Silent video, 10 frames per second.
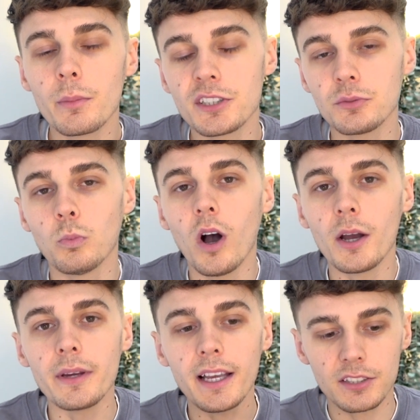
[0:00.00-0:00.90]
which is
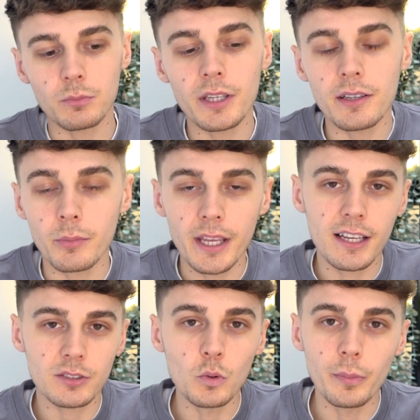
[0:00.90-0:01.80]
why we ask
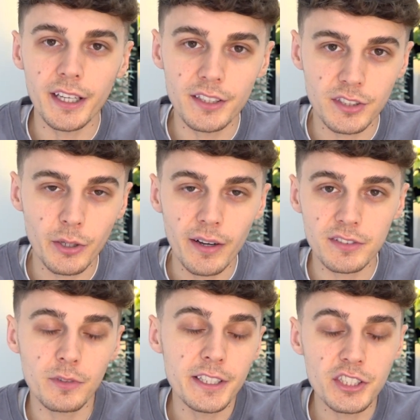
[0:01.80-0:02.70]
all beginners to go
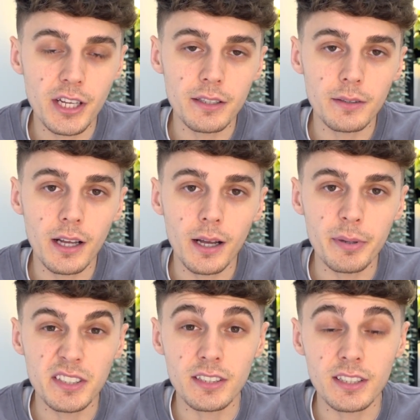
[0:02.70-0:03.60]
after lead gen
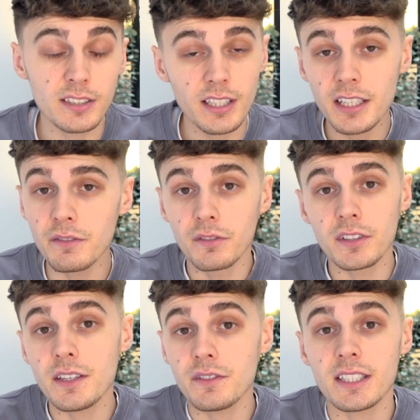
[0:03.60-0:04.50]
businesses. And
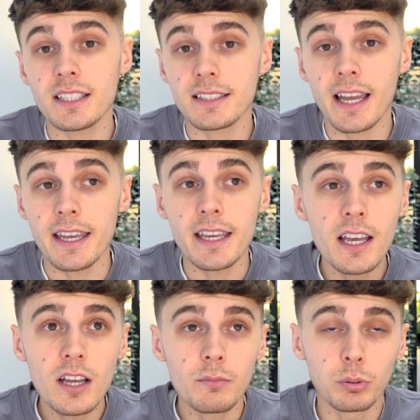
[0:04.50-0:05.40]
even to this day,
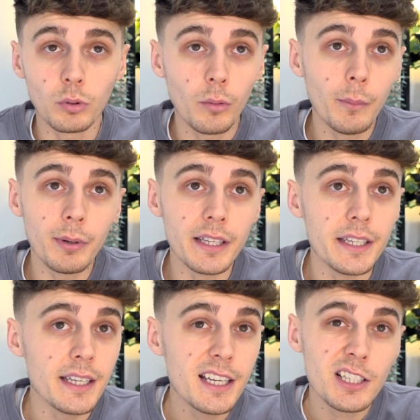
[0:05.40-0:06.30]

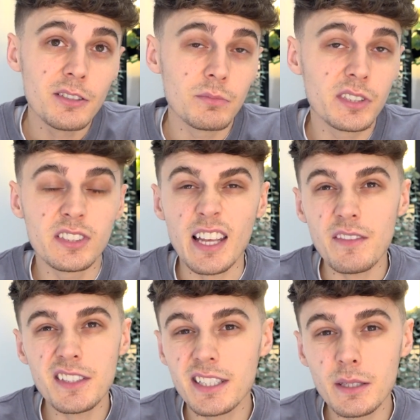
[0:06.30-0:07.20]
probably
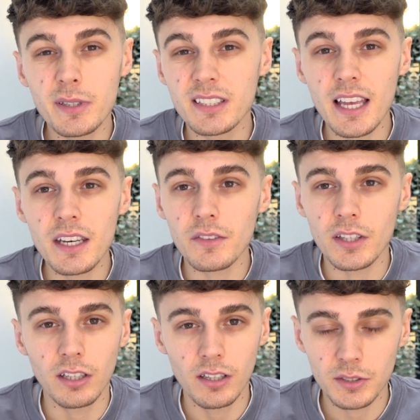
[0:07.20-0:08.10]
70% of
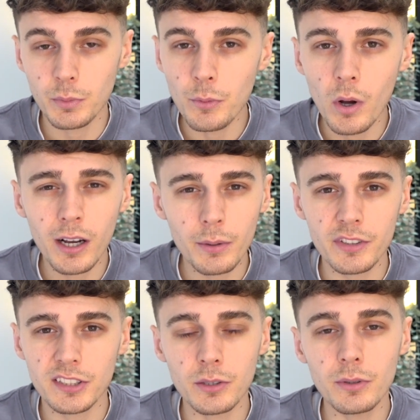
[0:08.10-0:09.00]
the clients we work with
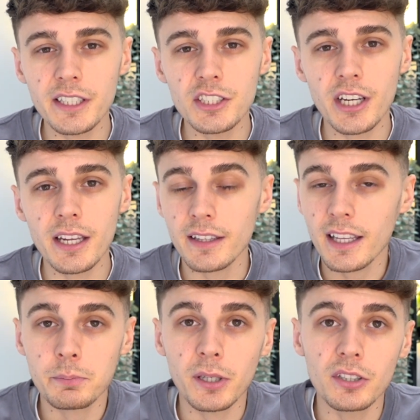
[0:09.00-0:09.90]
are still lead gen, and
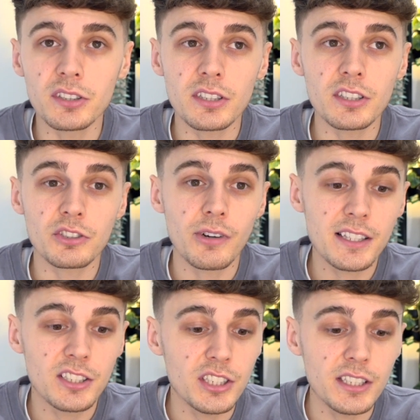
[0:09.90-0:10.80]
that's because the
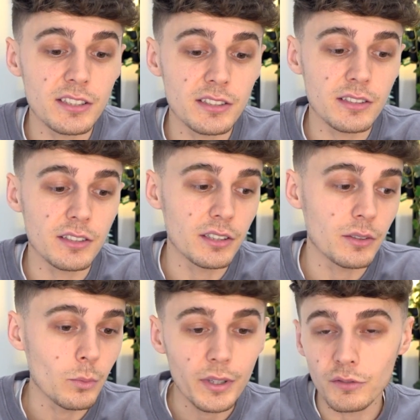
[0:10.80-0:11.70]
strategies
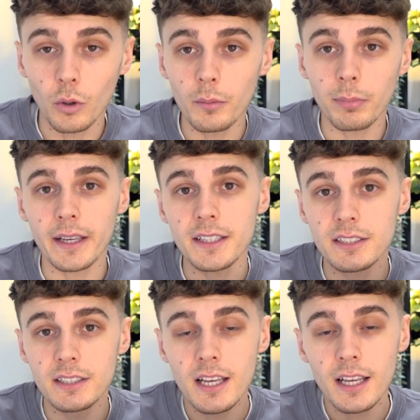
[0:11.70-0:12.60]
that we've got in
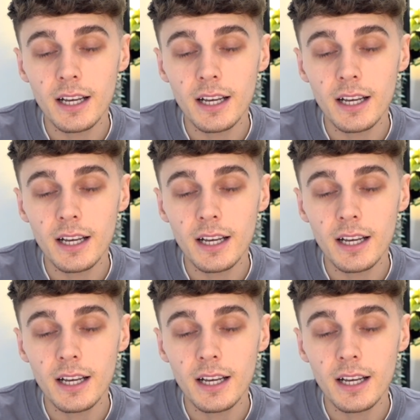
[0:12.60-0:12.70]
place